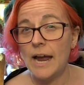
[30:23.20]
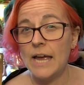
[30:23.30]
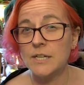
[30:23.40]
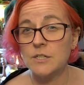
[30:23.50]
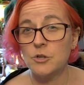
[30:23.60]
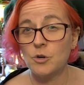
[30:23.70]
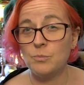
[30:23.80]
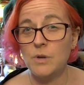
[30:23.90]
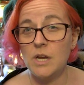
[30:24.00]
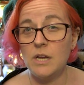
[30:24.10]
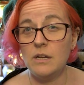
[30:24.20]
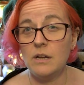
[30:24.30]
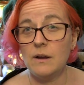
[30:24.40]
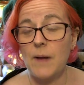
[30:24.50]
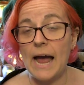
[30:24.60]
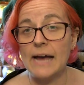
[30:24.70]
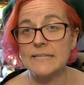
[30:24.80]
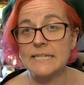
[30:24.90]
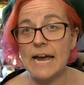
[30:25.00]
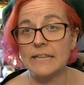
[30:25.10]
And you're being
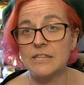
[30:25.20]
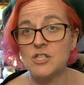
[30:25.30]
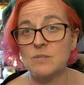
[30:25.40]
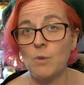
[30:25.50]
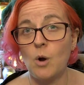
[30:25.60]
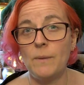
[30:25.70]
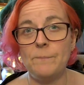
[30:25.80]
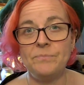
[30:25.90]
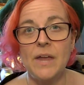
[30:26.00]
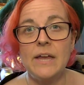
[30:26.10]
asked at this moment,